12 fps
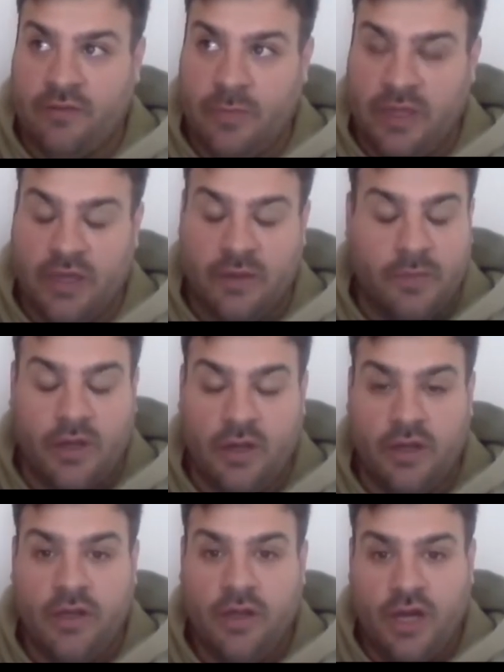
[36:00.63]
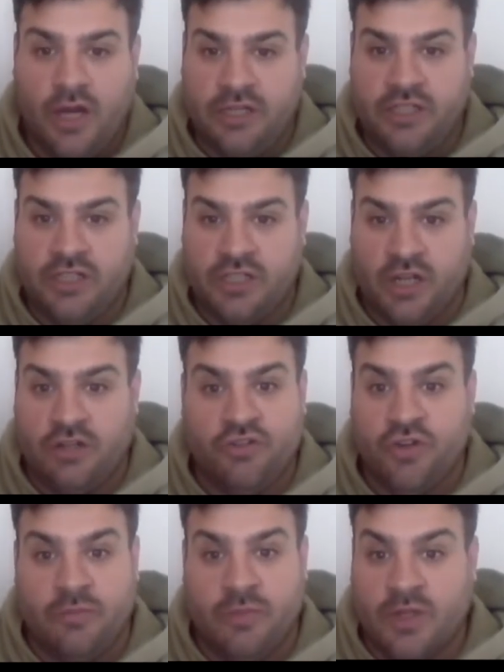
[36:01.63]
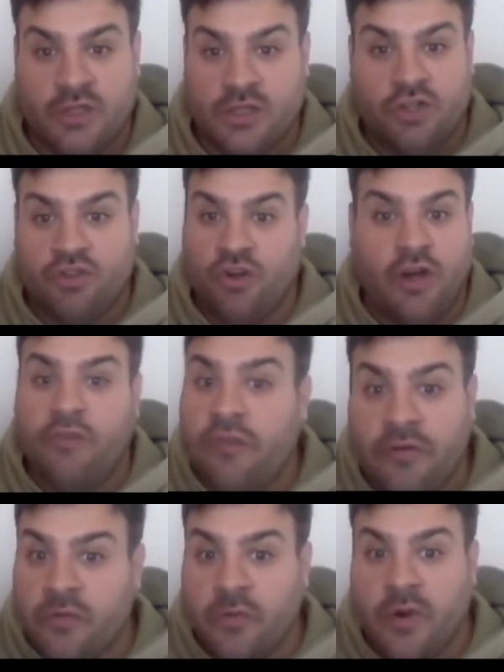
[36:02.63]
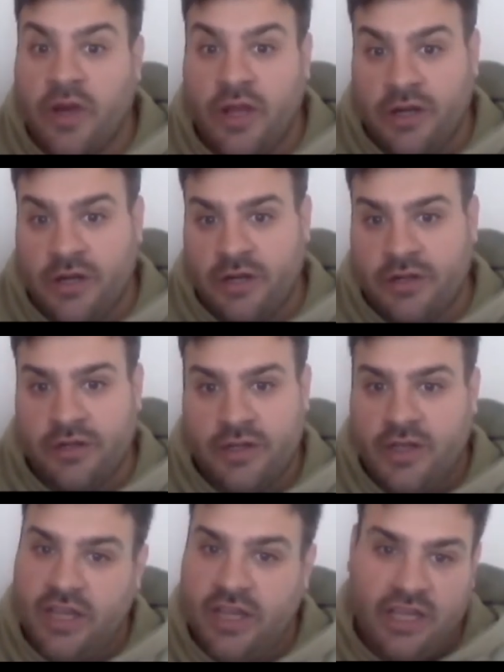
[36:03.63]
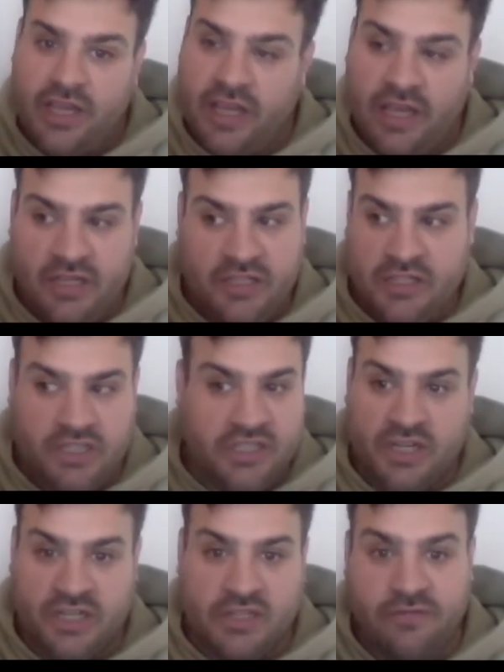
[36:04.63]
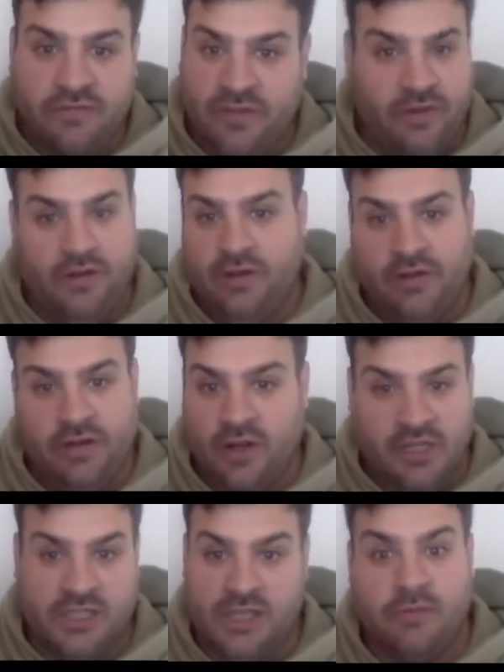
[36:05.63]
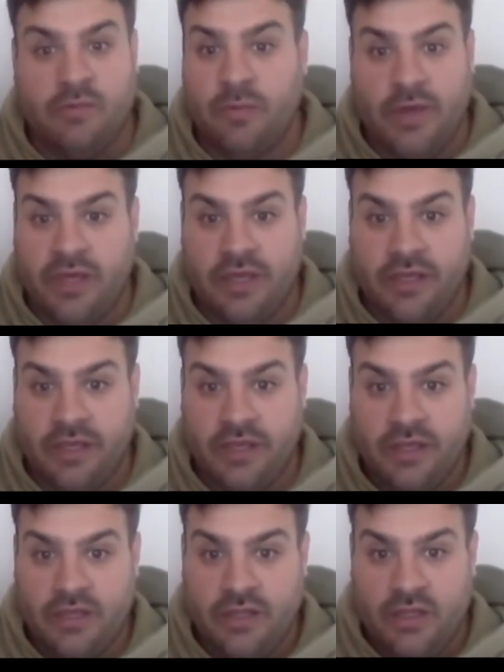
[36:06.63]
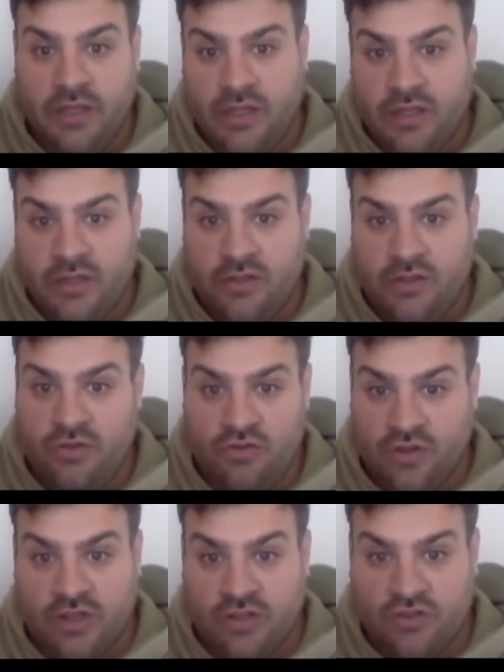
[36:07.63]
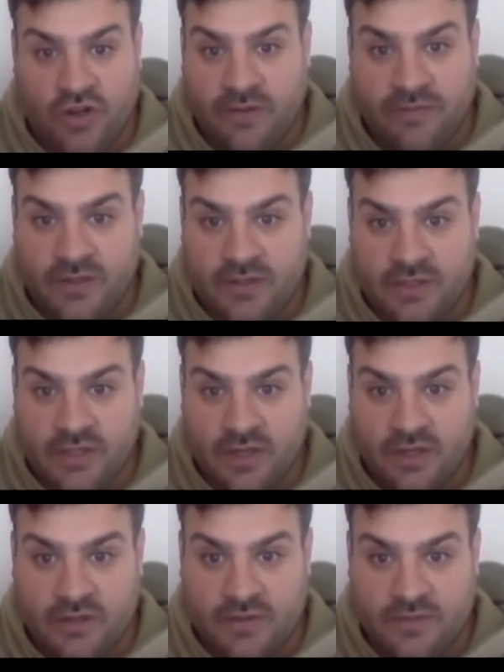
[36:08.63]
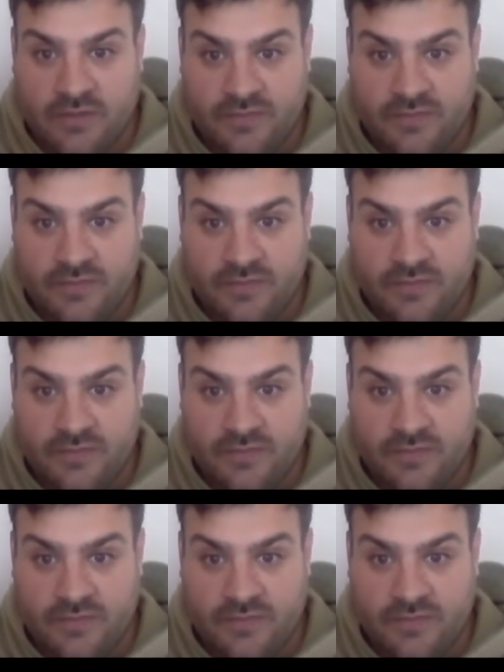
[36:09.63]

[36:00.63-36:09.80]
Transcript: of beer, but I just don't drink because I drive everywhere, and it just doesn't fit nicely with me driving. So